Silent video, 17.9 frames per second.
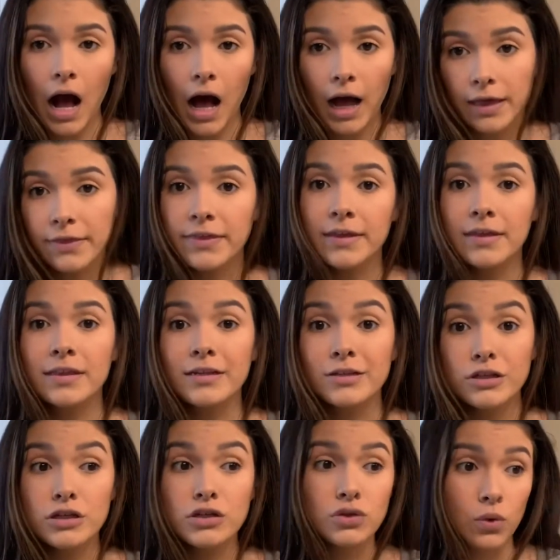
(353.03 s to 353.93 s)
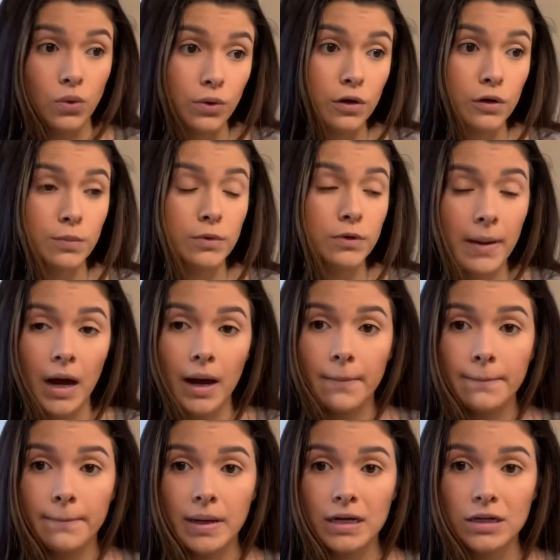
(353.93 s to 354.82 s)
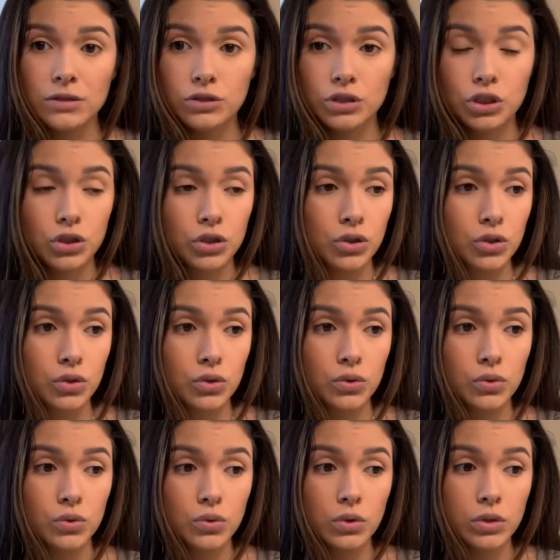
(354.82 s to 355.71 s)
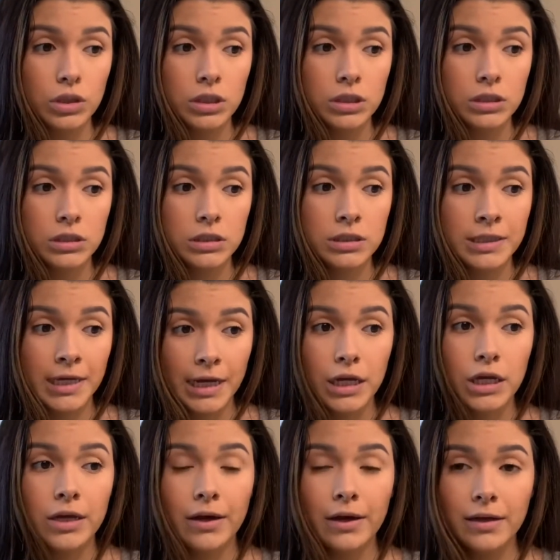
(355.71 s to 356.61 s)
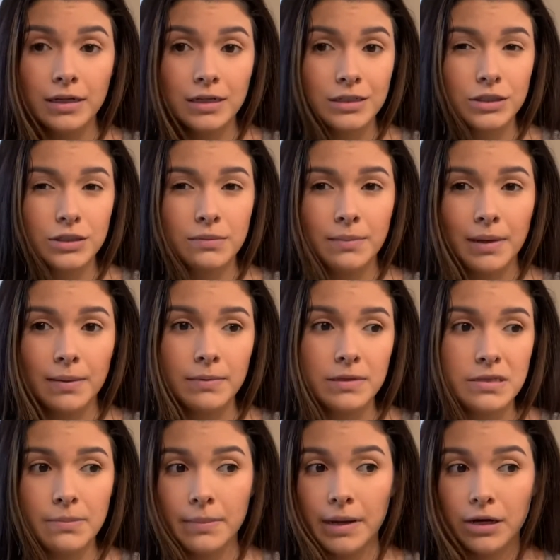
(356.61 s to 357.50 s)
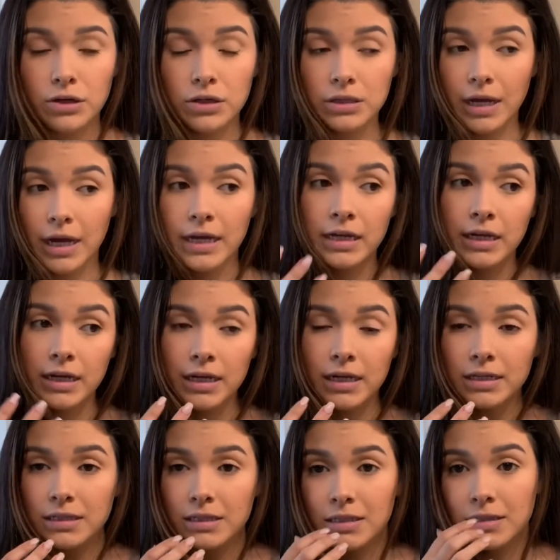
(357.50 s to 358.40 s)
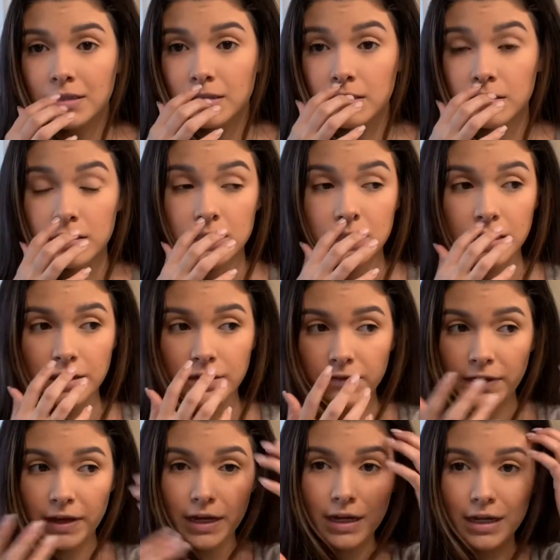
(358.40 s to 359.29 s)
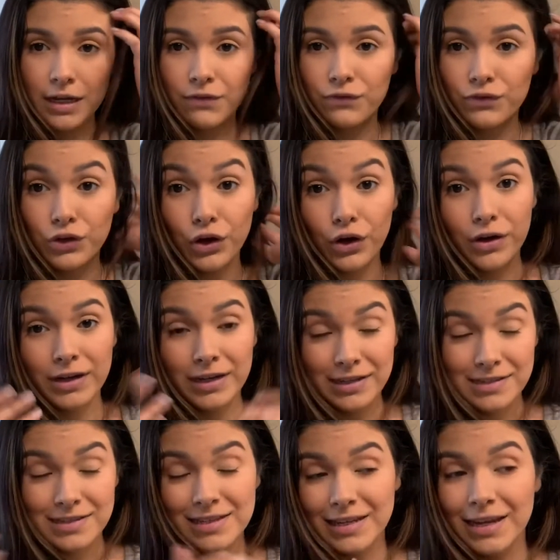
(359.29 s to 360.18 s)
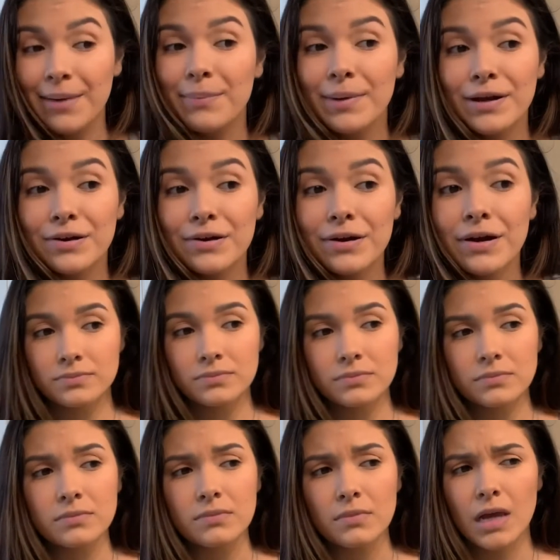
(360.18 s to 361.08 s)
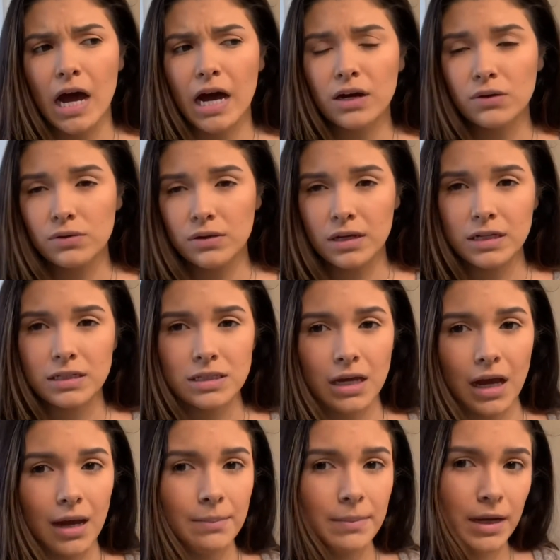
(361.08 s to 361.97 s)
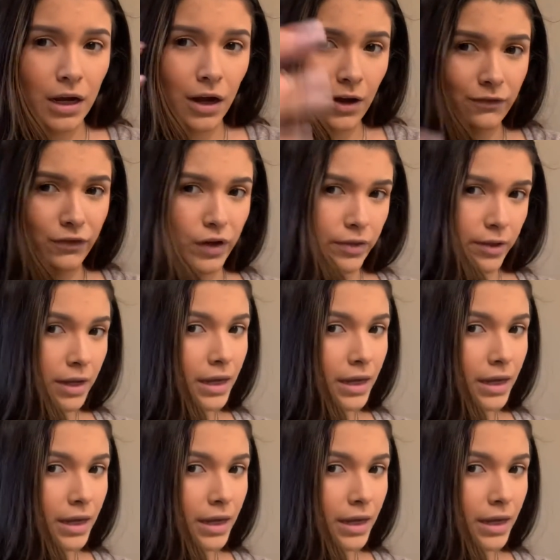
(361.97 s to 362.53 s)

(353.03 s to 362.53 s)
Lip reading: I think this looks horrible. I'm about to take y'all into maybe some better lighting and see if y'all could see it better. I don't think it's coming off on the